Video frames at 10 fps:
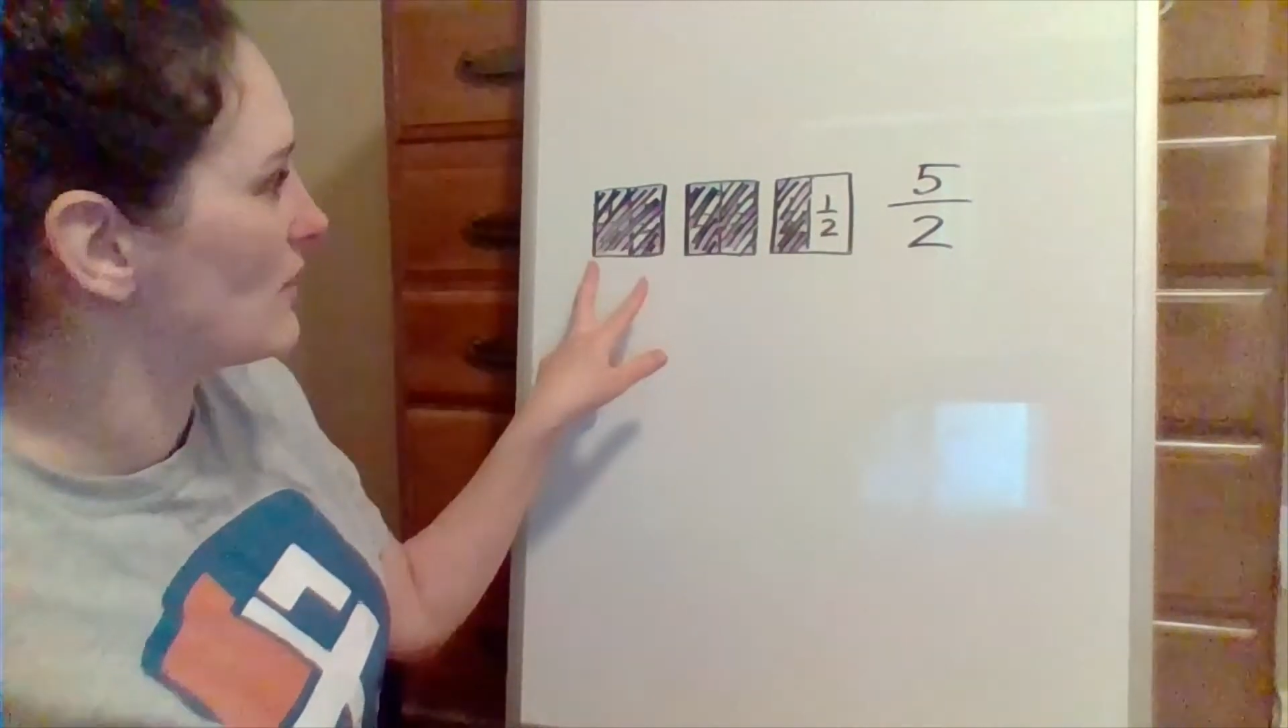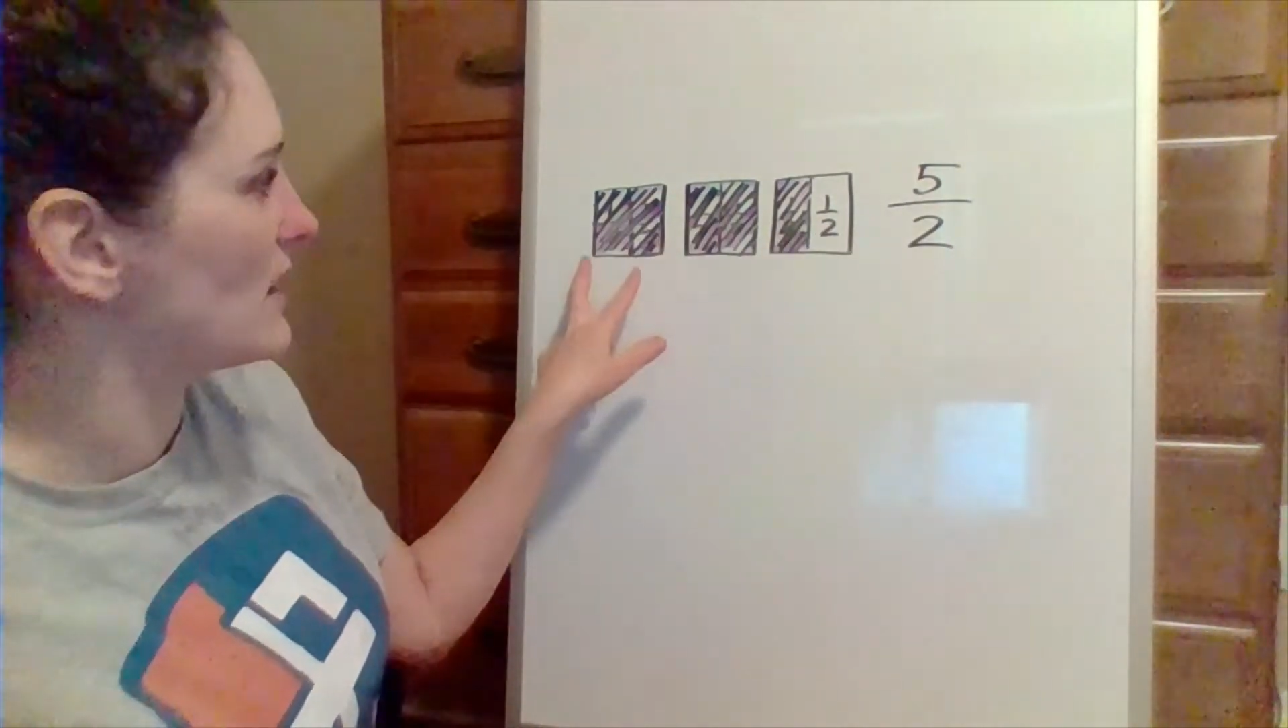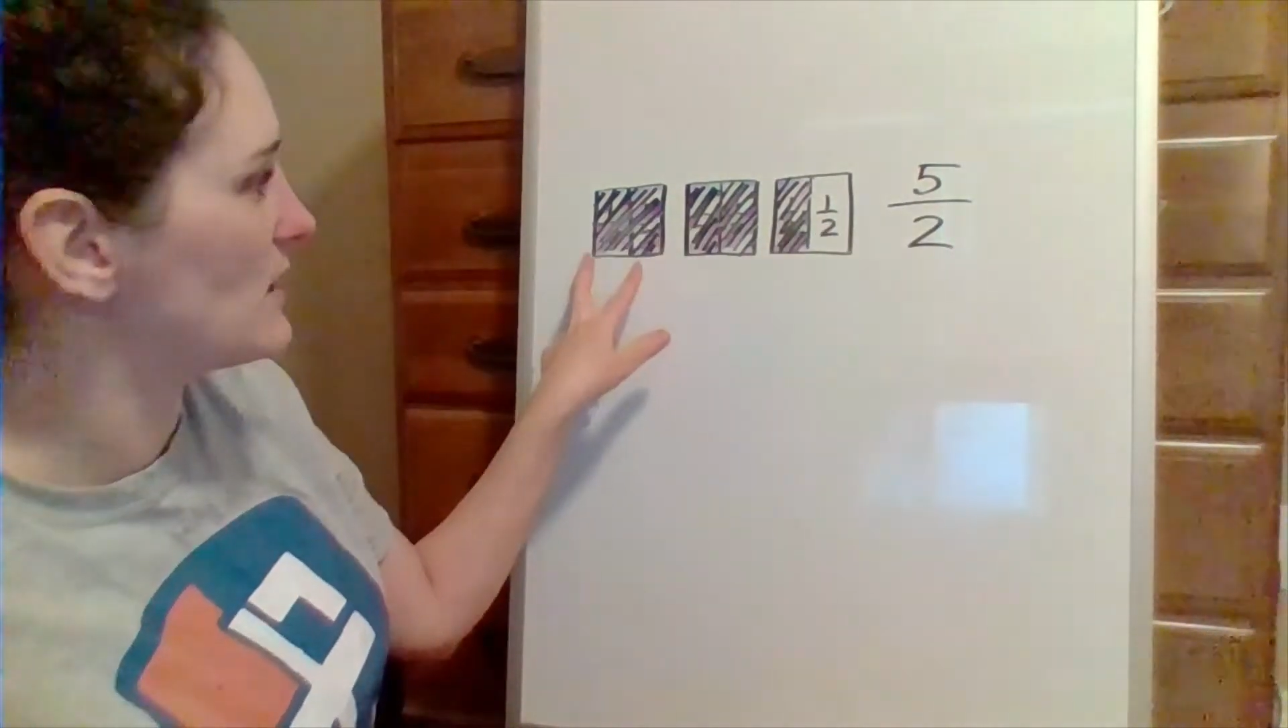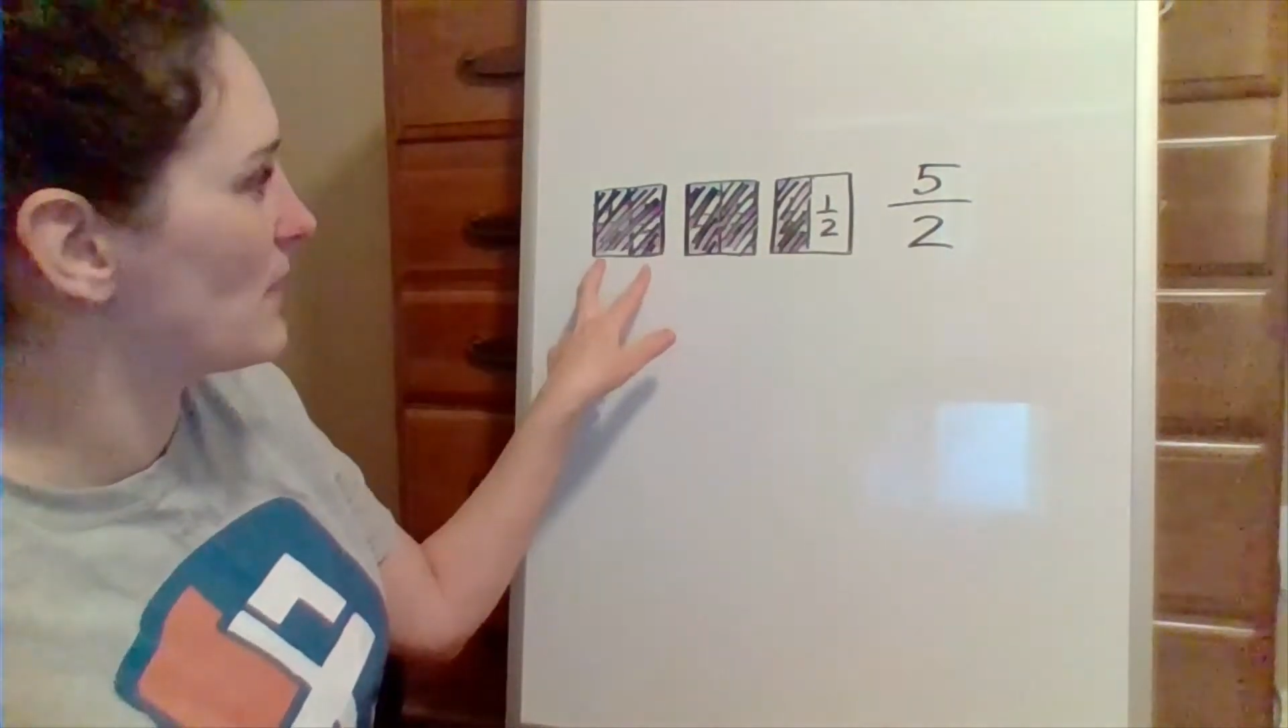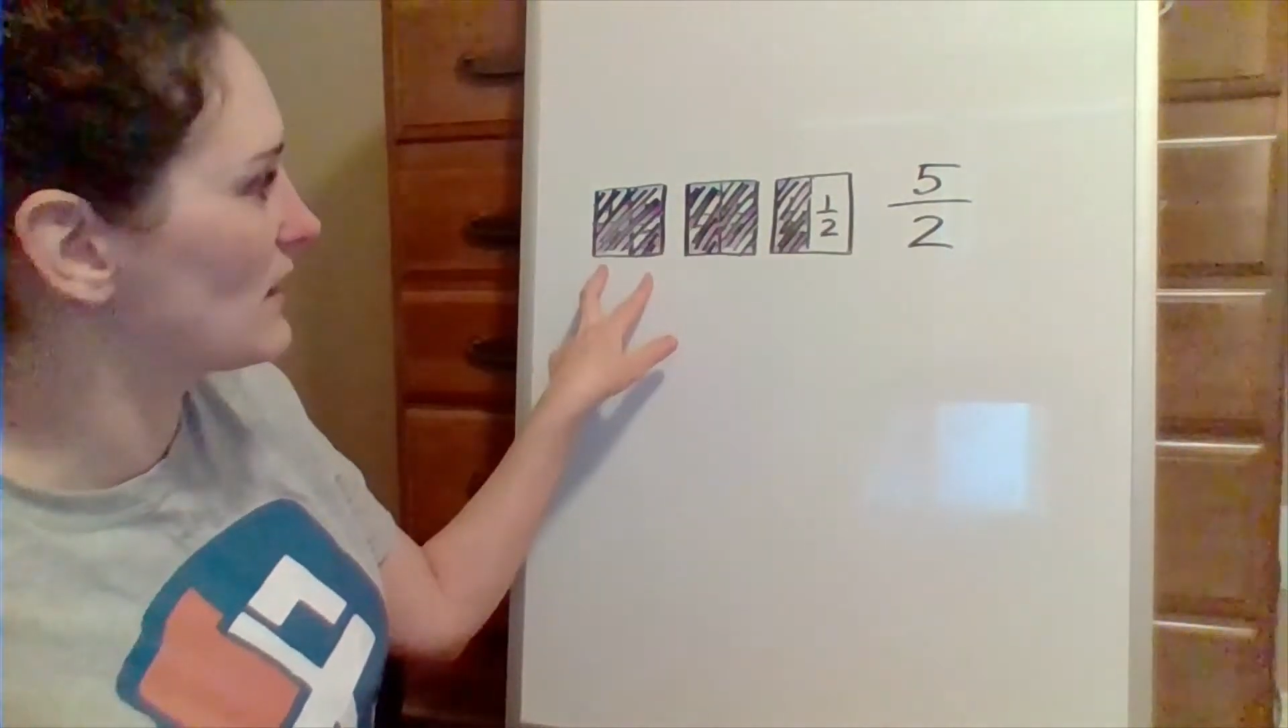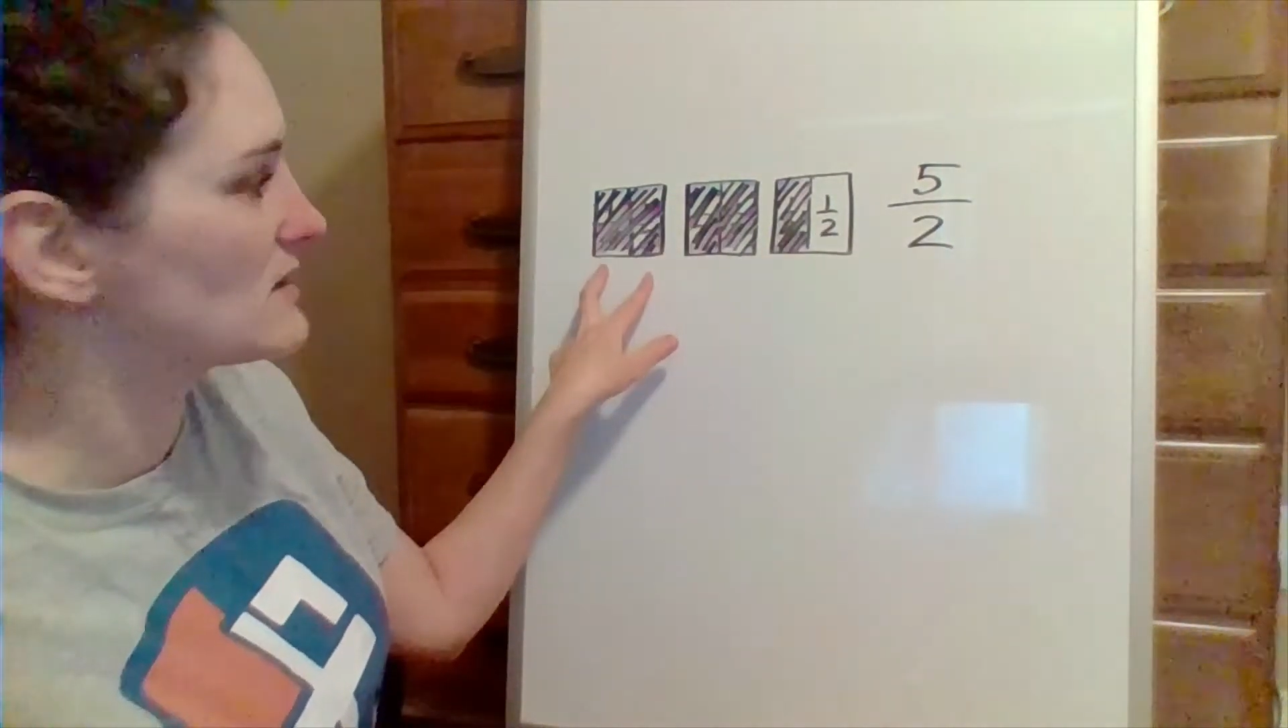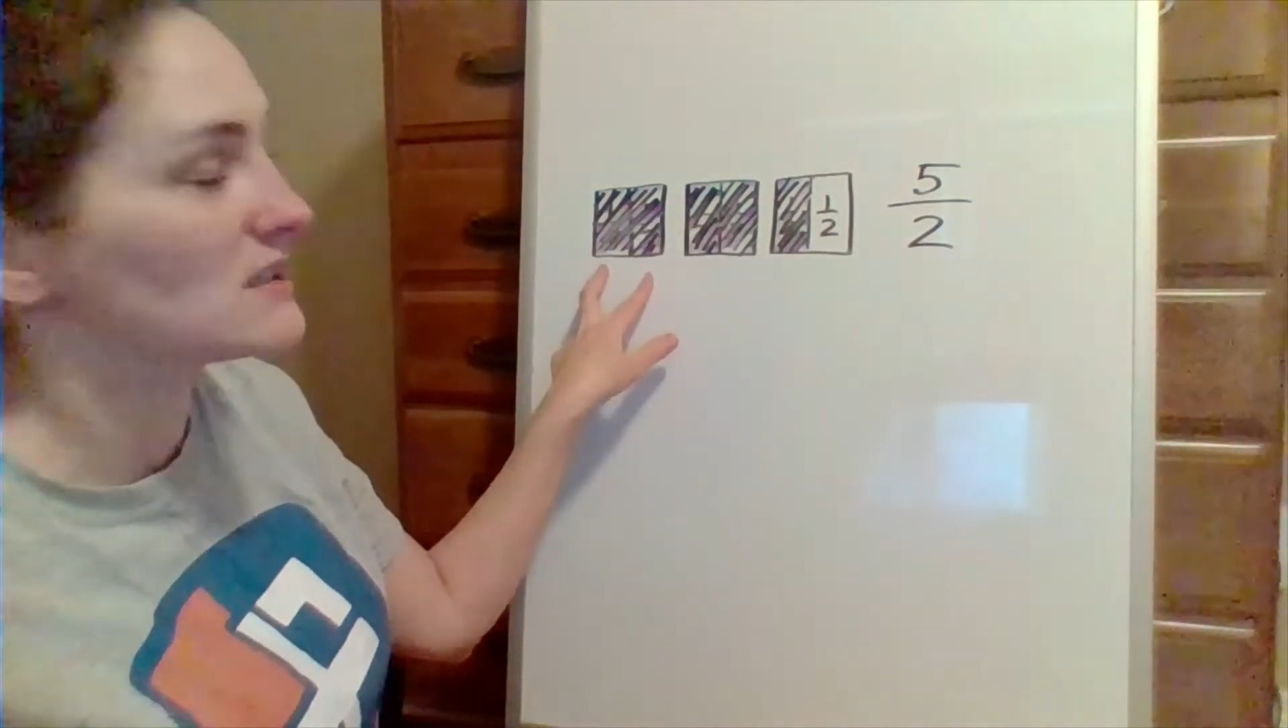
many parts